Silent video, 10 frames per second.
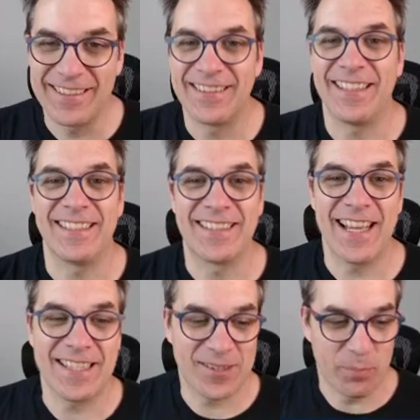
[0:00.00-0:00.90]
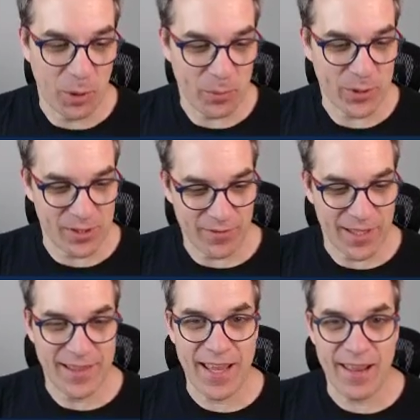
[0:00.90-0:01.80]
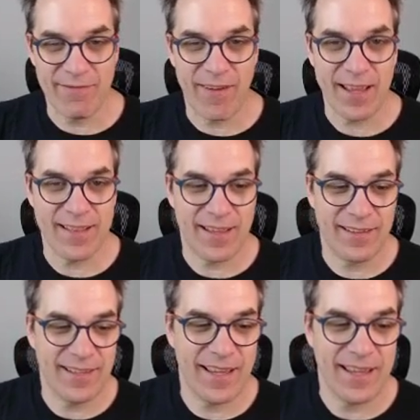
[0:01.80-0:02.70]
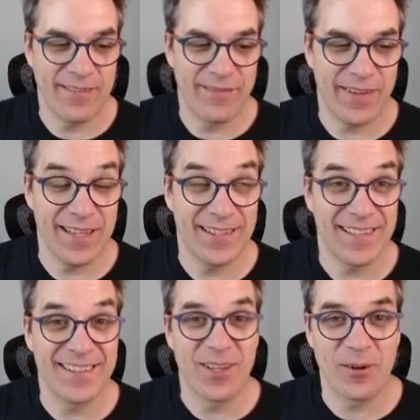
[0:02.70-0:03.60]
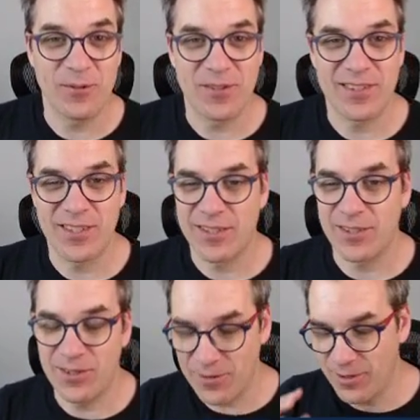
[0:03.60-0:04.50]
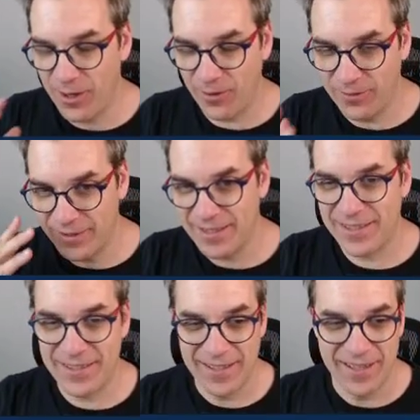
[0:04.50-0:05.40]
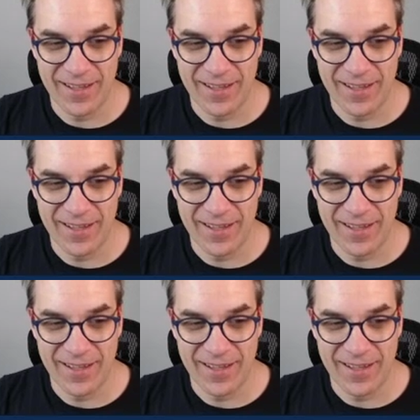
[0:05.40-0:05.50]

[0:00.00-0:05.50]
Like, that's the purpose of it. They invented those just to, you know, it's